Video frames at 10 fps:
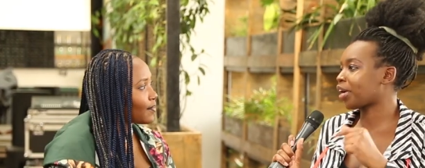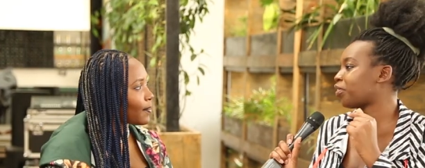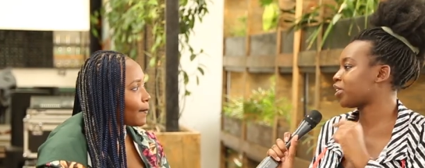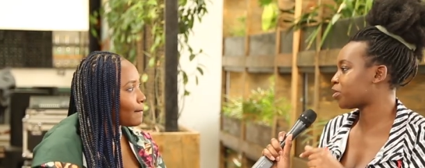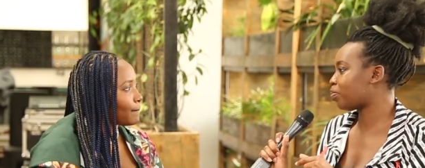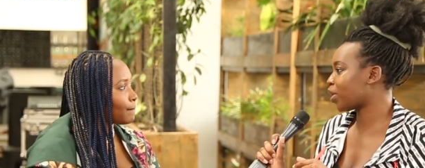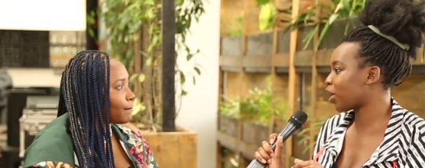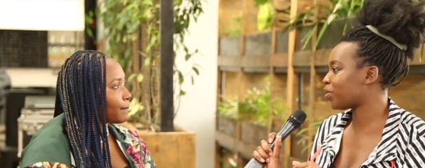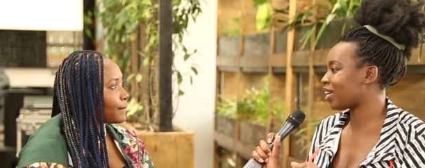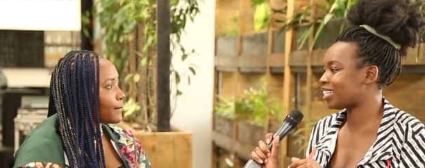Speaker 1: a Chris
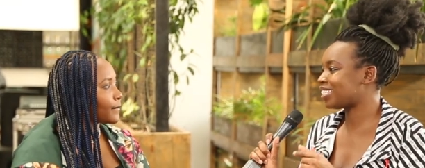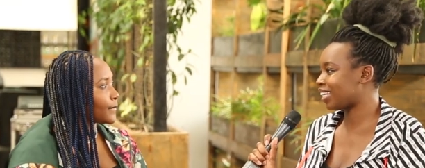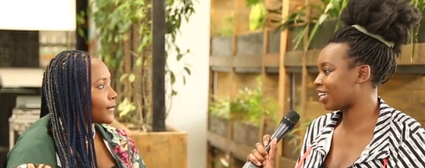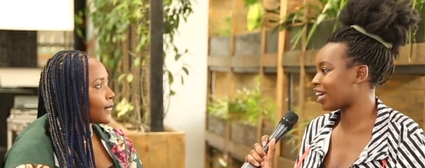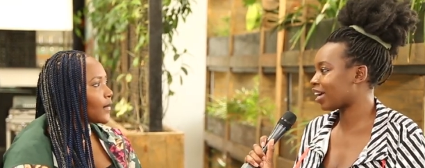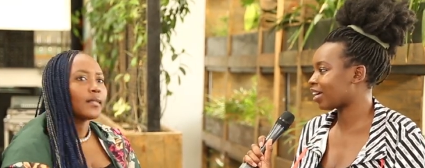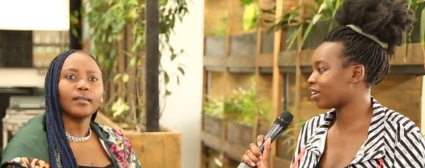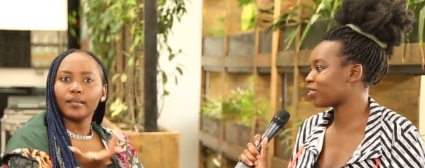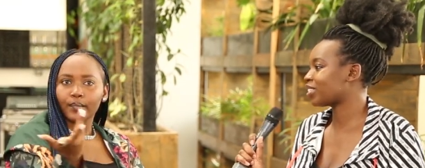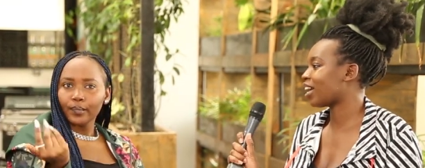Brown and
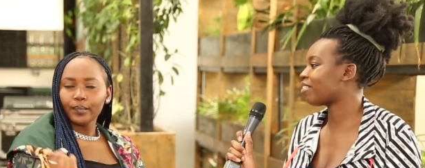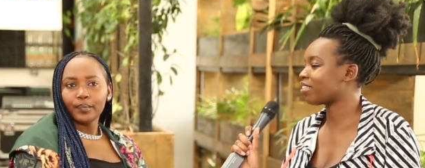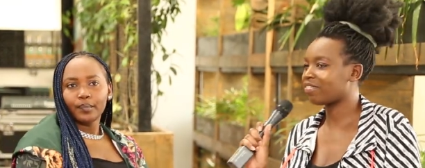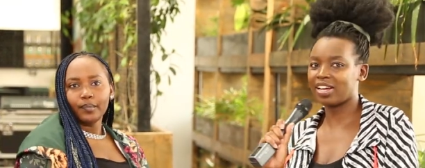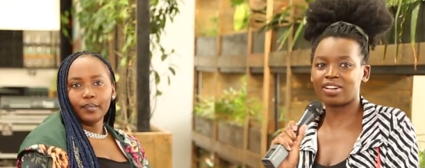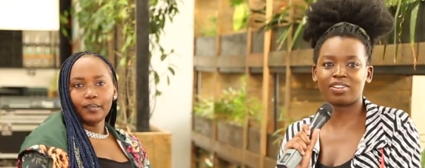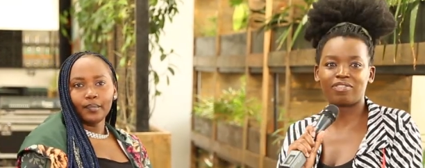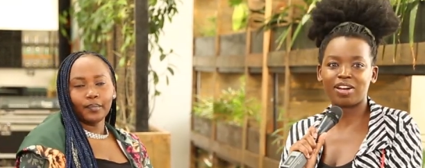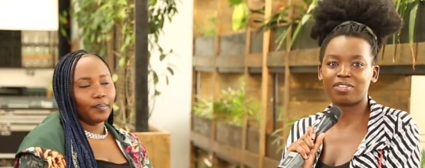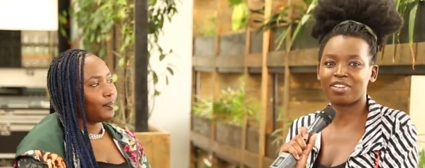Tyga because they have the fun,
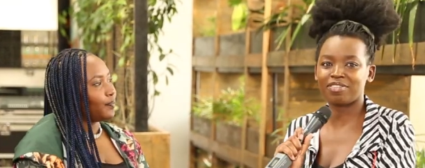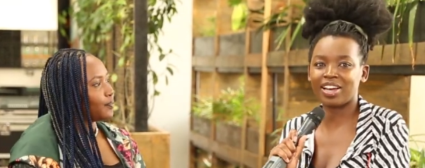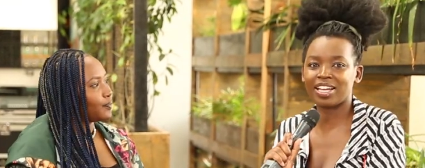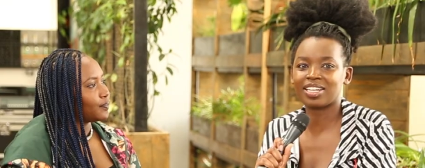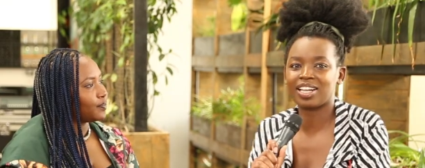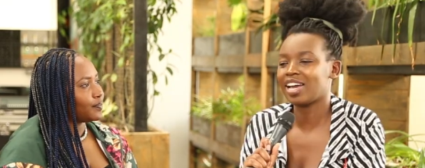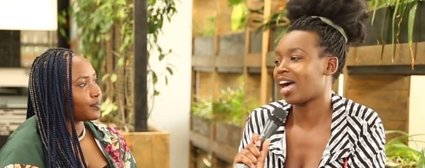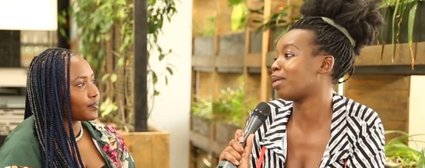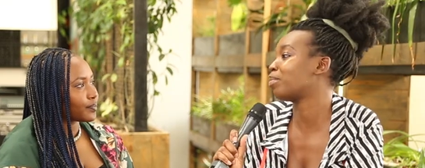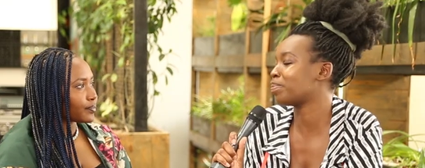fun over fun
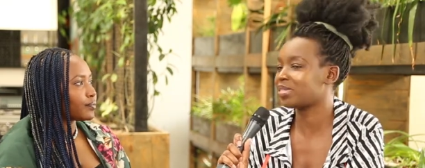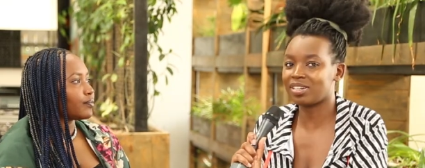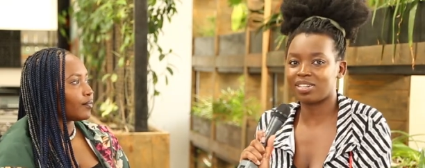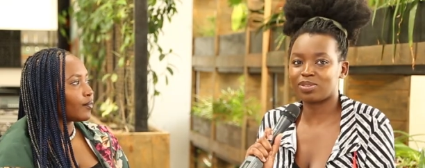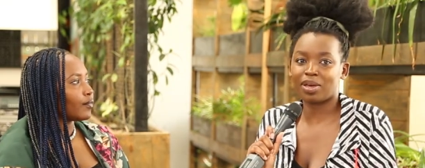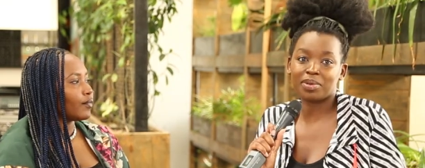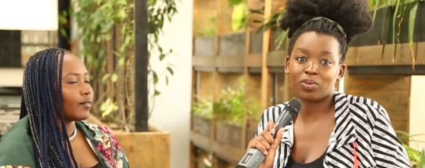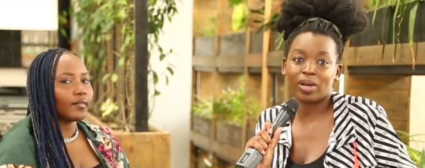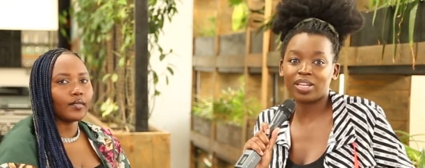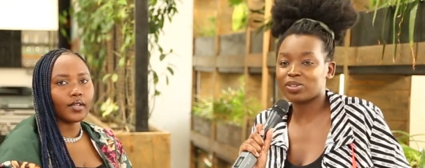album series. I
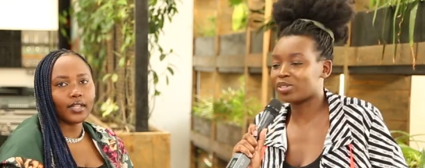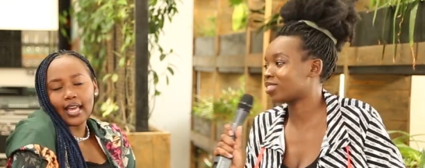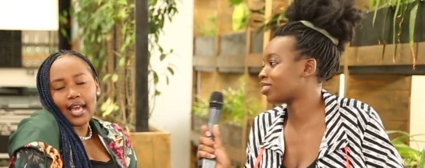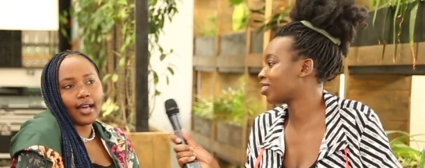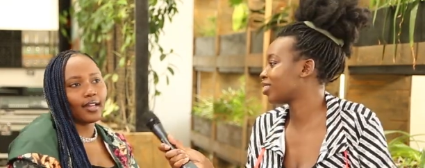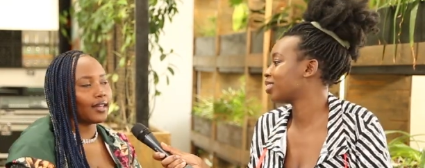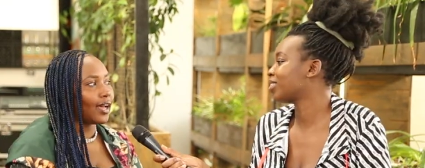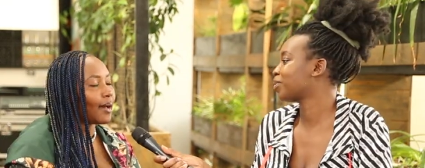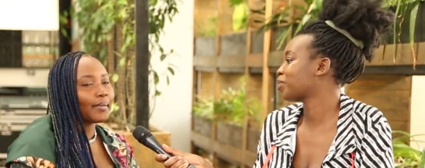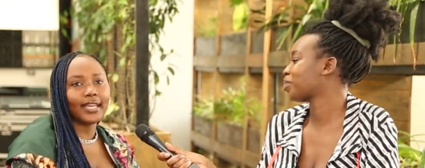mean, why not? Yeah,
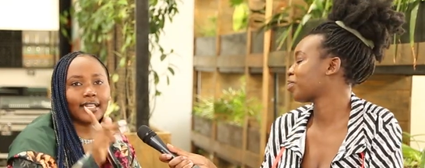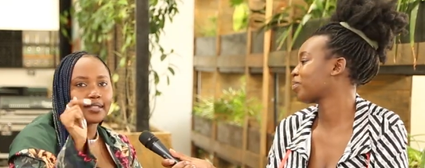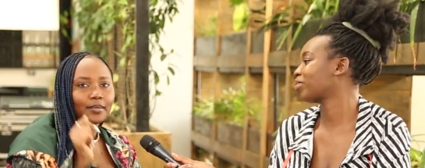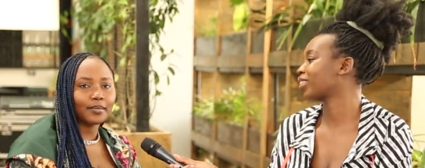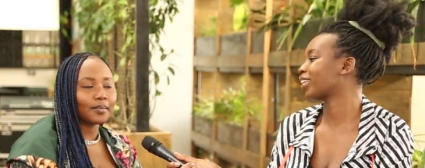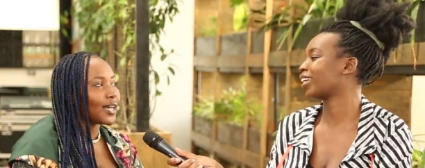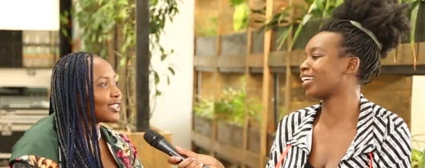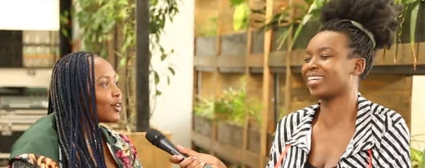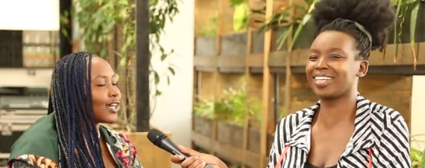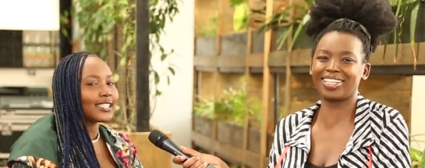I'm
Speaker 2: in.
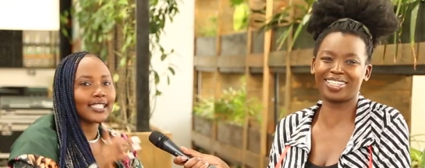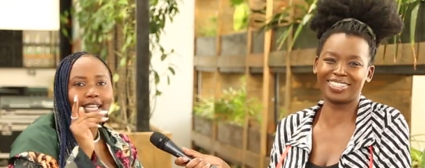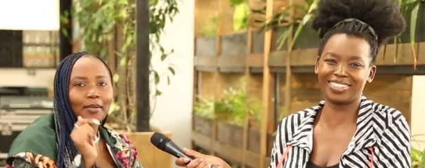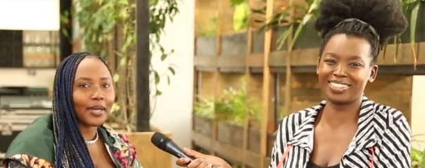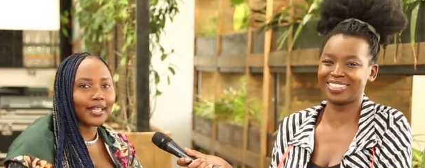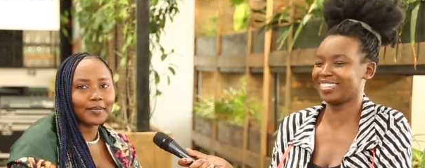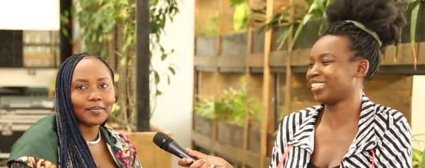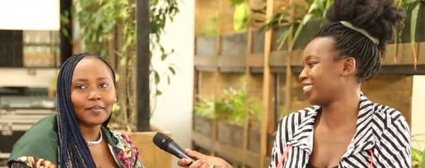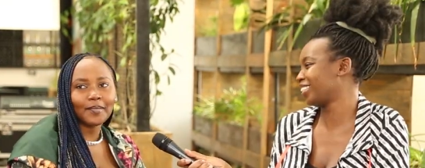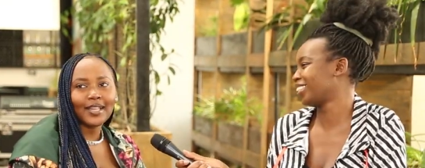As long as he's in, I'm
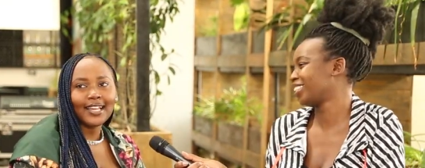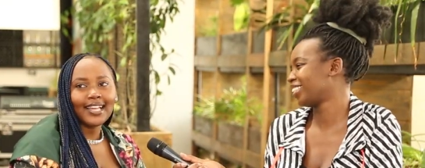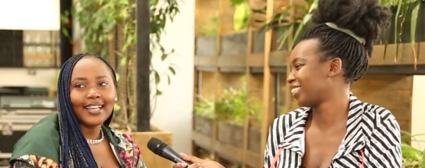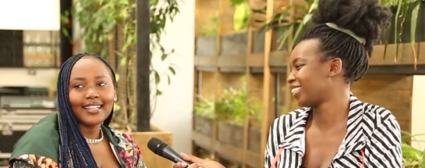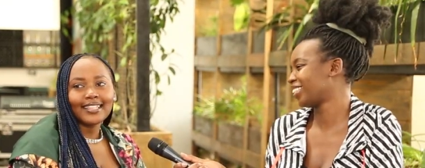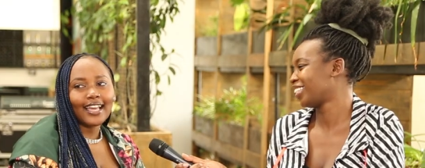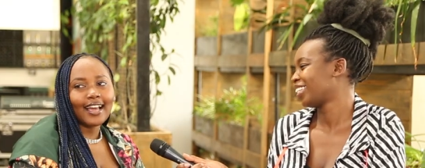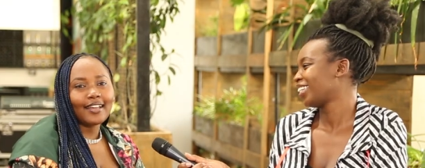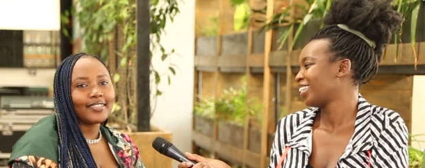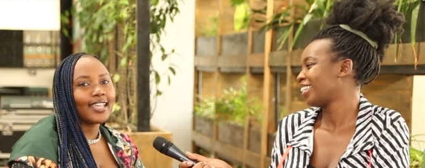in.
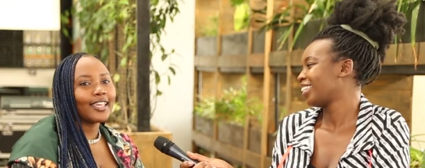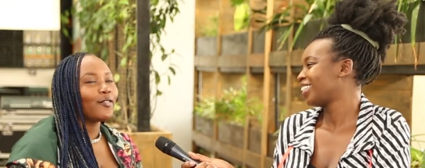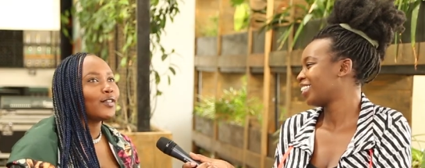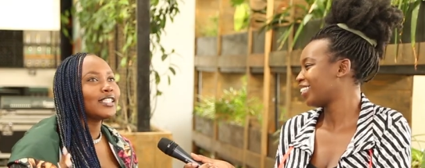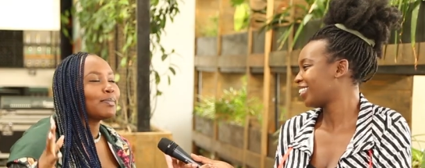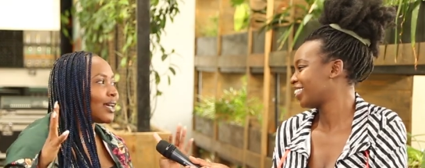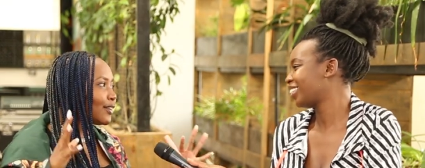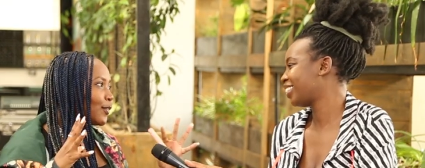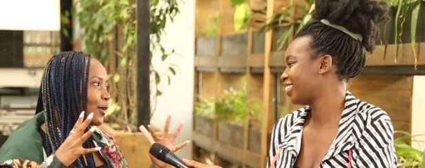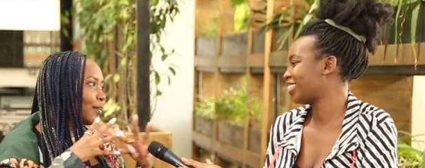Yeah, thank you for this
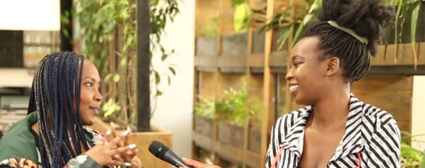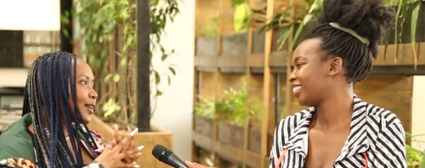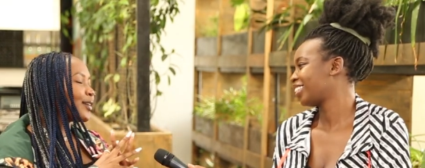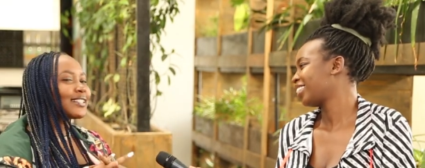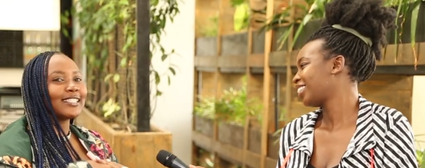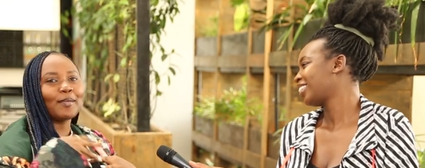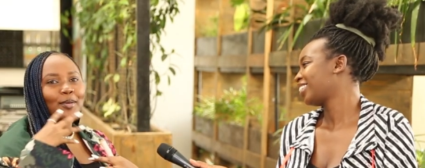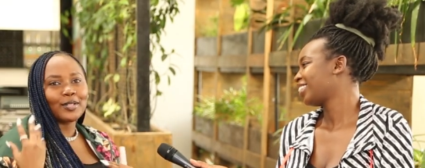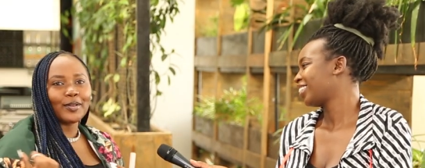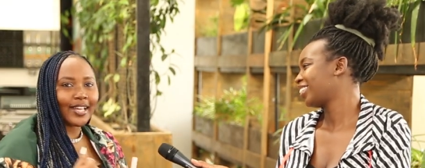platform because now
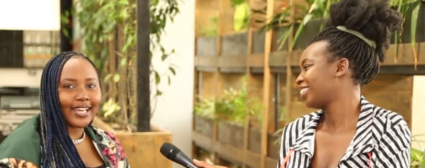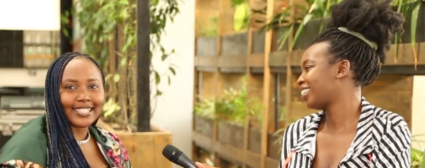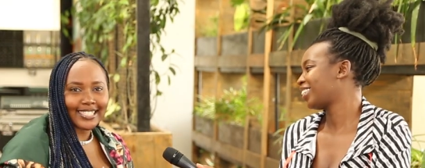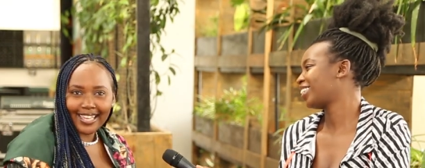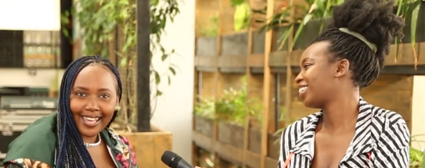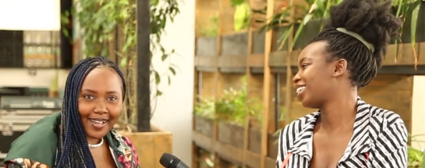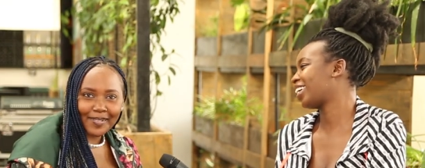Mutoriah is here.